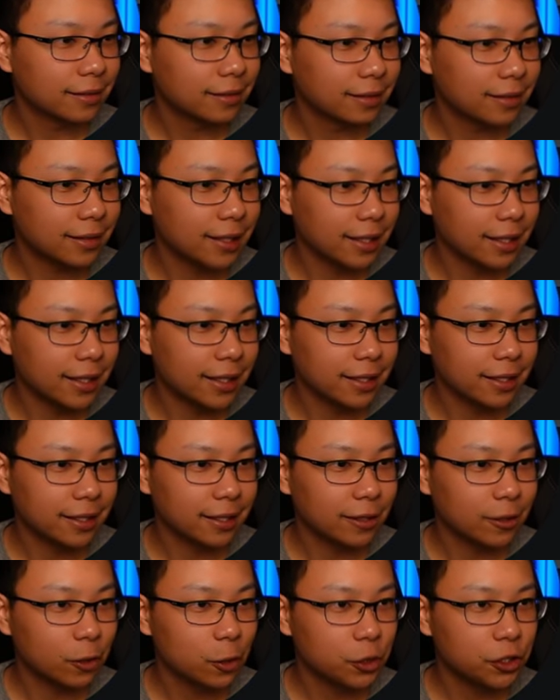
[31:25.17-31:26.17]
I like it.
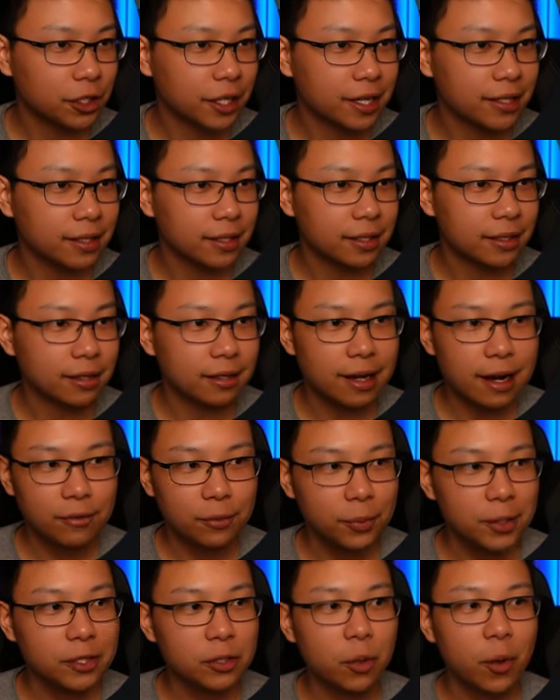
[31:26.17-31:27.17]
Who should I six-star?
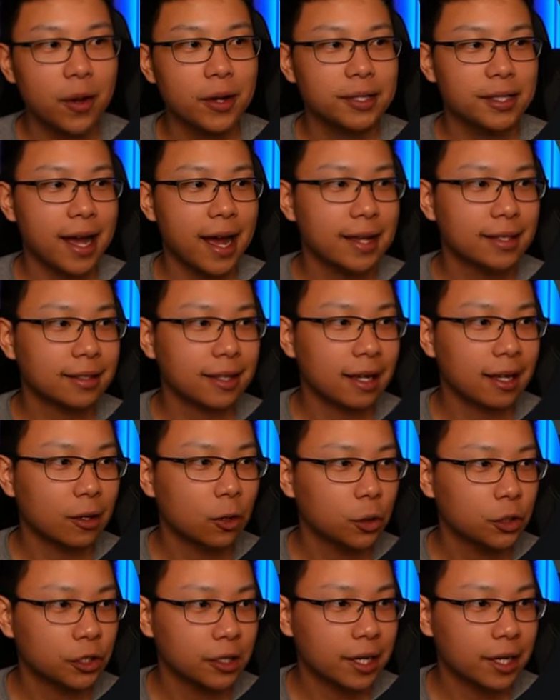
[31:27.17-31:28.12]
Everybody's always asking, who should I